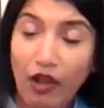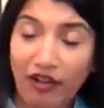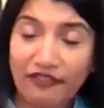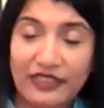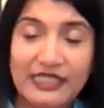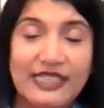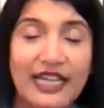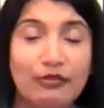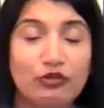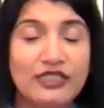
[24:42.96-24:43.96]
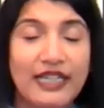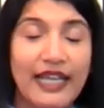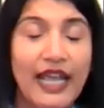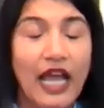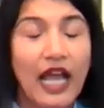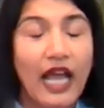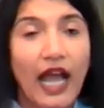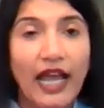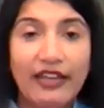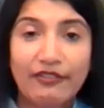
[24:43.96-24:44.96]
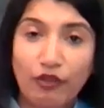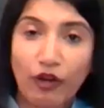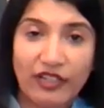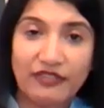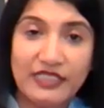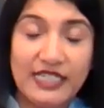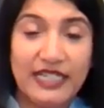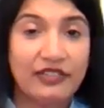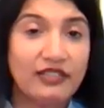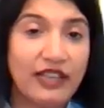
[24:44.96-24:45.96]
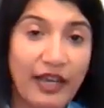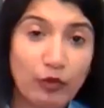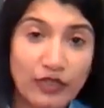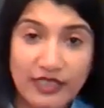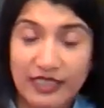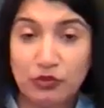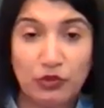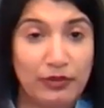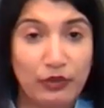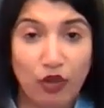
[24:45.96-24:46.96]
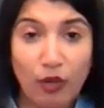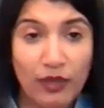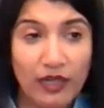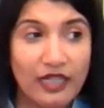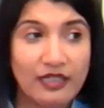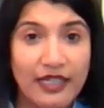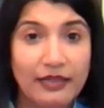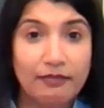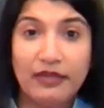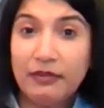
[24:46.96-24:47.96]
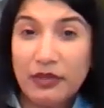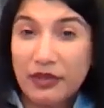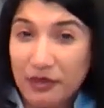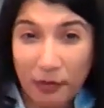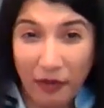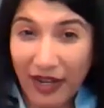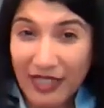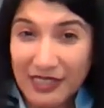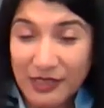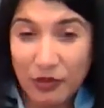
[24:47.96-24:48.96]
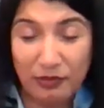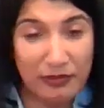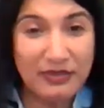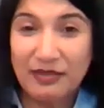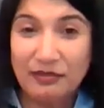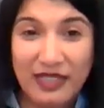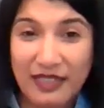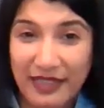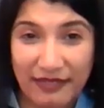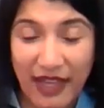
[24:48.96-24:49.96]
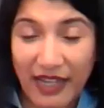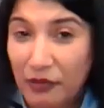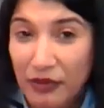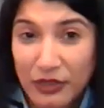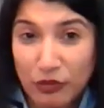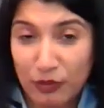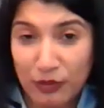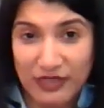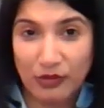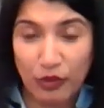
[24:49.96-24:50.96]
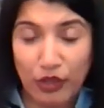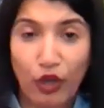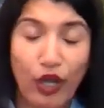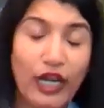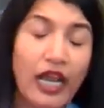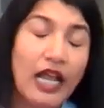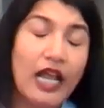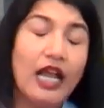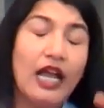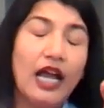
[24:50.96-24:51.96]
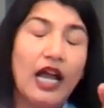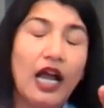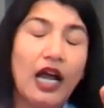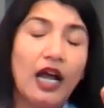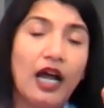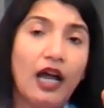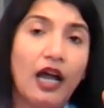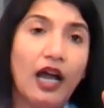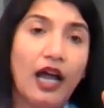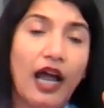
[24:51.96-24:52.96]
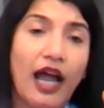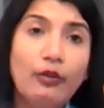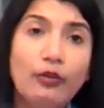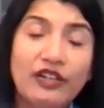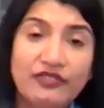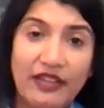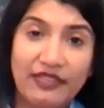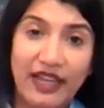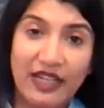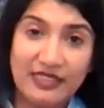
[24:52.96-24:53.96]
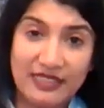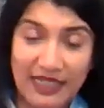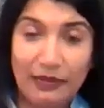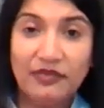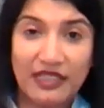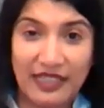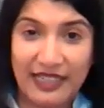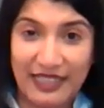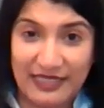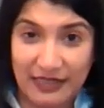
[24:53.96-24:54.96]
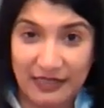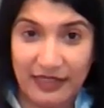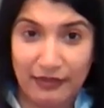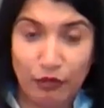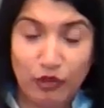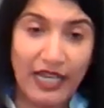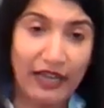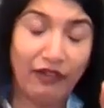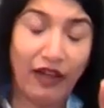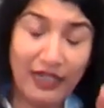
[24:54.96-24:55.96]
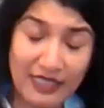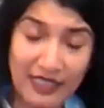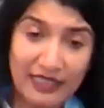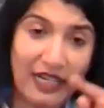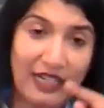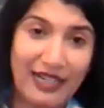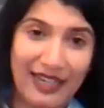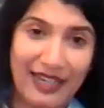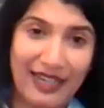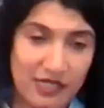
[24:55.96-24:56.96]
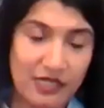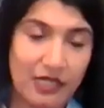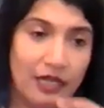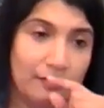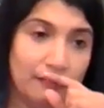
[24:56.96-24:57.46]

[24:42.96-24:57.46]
office and would say, I have chronic fatigue and the thyroid test would be normal, I'd like, maybe you're depressed or maybe something like that. I really don't know what's going on. I would have done that same thing, like I said, that they would have, until and unless,